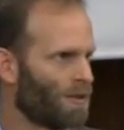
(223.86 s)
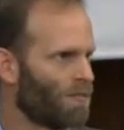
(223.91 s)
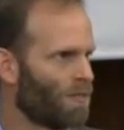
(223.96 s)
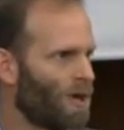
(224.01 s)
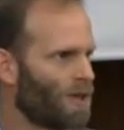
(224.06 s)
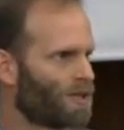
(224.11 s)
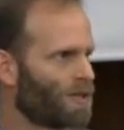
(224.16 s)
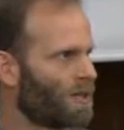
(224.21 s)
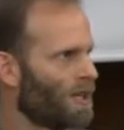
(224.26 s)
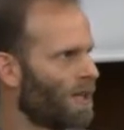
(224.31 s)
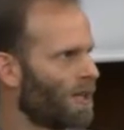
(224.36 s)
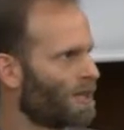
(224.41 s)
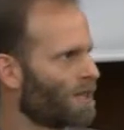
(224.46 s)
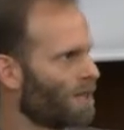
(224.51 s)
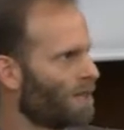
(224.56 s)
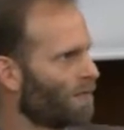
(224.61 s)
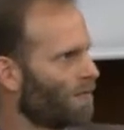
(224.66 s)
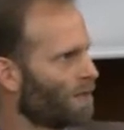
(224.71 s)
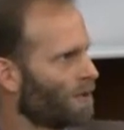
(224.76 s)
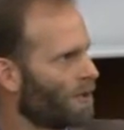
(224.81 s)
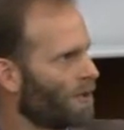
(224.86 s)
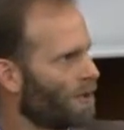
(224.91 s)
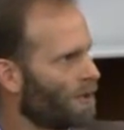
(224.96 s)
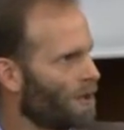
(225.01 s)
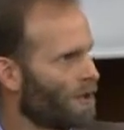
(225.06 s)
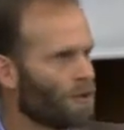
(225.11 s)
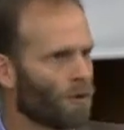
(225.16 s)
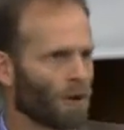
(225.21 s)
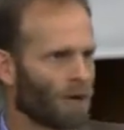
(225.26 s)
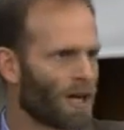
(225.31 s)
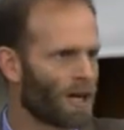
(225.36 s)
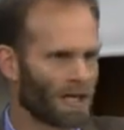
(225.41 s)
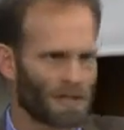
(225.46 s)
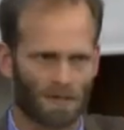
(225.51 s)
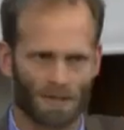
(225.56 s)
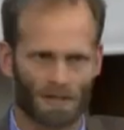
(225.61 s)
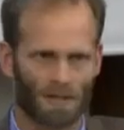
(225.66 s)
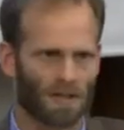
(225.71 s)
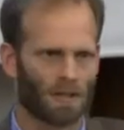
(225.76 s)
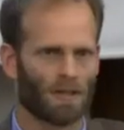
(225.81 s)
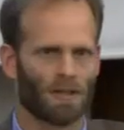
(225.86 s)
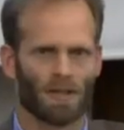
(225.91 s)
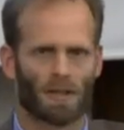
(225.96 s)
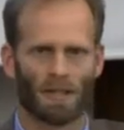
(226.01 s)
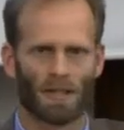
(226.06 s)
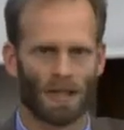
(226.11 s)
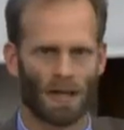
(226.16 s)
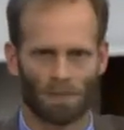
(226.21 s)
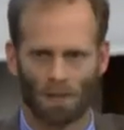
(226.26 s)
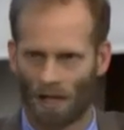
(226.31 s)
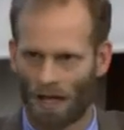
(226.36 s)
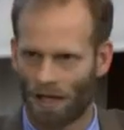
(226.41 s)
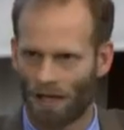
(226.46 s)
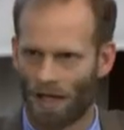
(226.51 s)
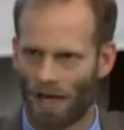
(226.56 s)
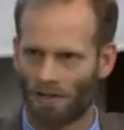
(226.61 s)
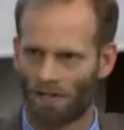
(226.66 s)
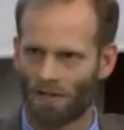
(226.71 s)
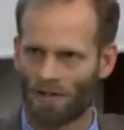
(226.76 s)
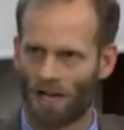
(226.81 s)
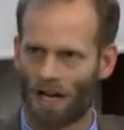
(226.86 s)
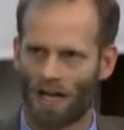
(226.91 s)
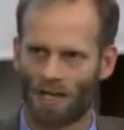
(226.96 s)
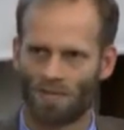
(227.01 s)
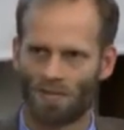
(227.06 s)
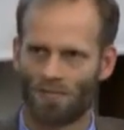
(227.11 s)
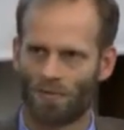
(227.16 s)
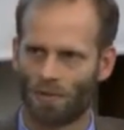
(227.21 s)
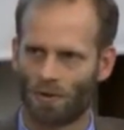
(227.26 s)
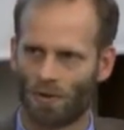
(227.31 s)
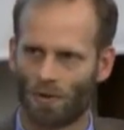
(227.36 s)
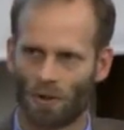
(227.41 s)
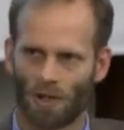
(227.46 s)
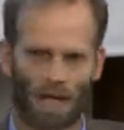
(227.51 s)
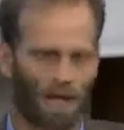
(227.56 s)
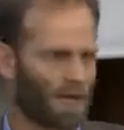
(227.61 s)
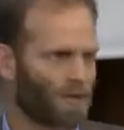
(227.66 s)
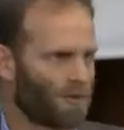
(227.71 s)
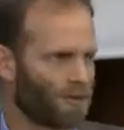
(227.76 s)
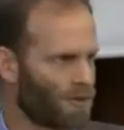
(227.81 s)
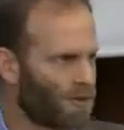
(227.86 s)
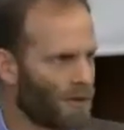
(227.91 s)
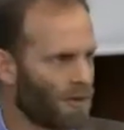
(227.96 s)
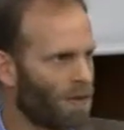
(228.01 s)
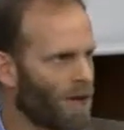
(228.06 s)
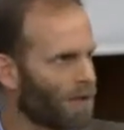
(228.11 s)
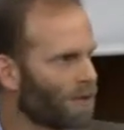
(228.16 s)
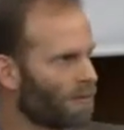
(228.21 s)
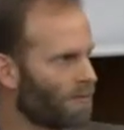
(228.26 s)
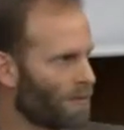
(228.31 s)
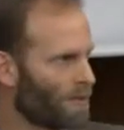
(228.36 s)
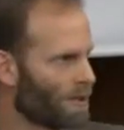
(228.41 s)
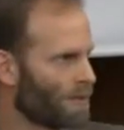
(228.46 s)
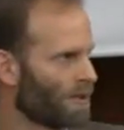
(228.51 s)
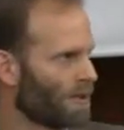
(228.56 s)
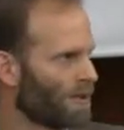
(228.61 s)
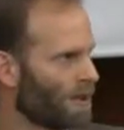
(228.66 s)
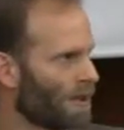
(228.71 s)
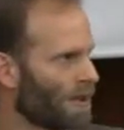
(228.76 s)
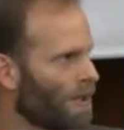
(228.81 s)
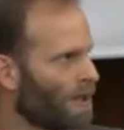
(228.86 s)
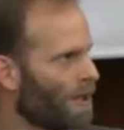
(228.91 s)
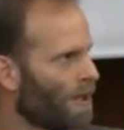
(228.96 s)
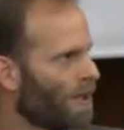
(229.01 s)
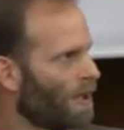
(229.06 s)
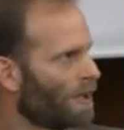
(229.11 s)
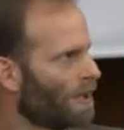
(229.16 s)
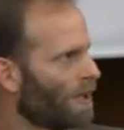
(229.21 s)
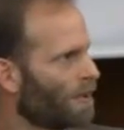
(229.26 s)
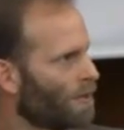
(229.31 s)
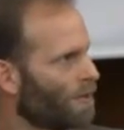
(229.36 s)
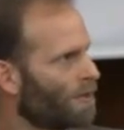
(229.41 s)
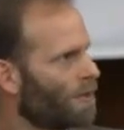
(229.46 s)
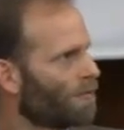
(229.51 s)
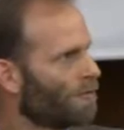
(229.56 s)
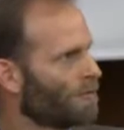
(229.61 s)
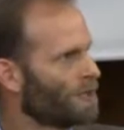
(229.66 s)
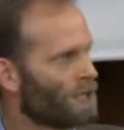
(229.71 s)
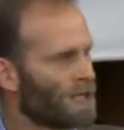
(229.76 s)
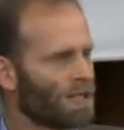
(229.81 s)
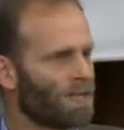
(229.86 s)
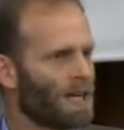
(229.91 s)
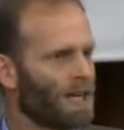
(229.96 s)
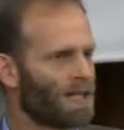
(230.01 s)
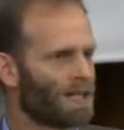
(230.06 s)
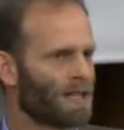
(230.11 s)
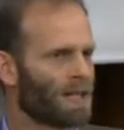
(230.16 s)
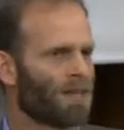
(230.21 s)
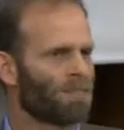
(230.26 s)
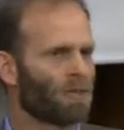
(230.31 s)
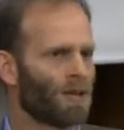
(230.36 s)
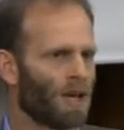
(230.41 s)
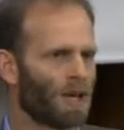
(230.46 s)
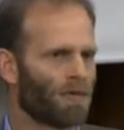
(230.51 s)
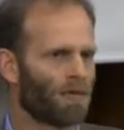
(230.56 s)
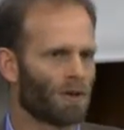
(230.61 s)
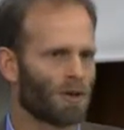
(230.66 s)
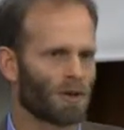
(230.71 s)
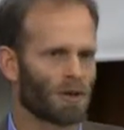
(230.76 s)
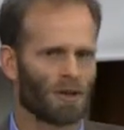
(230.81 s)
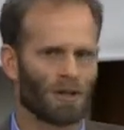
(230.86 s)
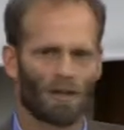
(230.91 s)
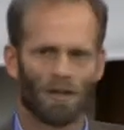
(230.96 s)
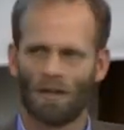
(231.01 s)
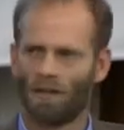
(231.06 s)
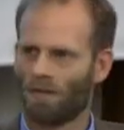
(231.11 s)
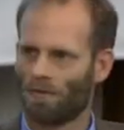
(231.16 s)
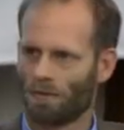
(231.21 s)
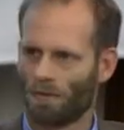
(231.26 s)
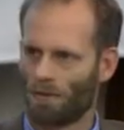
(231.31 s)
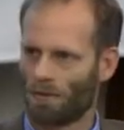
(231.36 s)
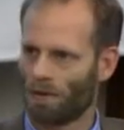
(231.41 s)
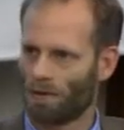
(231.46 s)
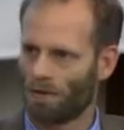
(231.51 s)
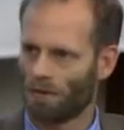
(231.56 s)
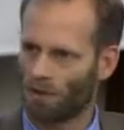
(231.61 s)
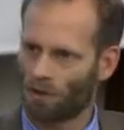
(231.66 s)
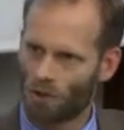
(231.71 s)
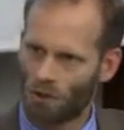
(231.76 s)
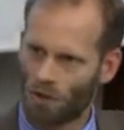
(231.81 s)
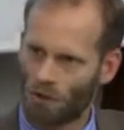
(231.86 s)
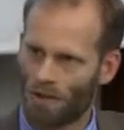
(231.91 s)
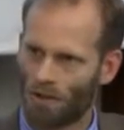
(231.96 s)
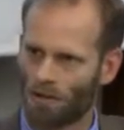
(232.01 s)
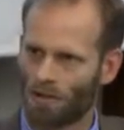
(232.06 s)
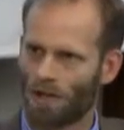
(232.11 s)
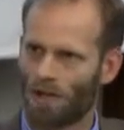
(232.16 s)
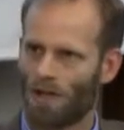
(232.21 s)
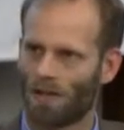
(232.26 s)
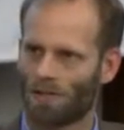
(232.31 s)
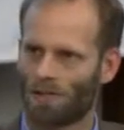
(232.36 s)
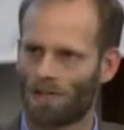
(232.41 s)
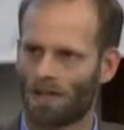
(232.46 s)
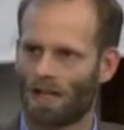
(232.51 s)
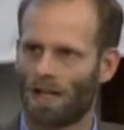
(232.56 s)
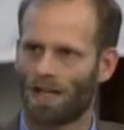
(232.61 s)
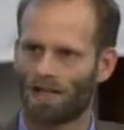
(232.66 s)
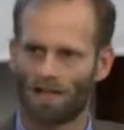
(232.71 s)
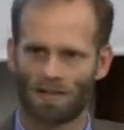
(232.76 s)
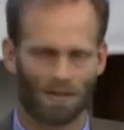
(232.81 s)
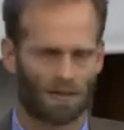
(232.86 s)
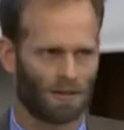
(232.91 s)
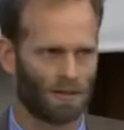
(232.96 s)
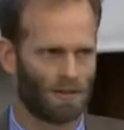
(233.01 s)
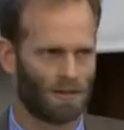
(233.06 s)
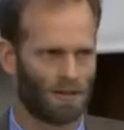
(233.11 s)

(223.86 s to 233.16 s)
Much less that if you go to the NorDx facility, and I'm not an advertisement for NorDx, or some other facility, that you could receive that same blood work for $200 less.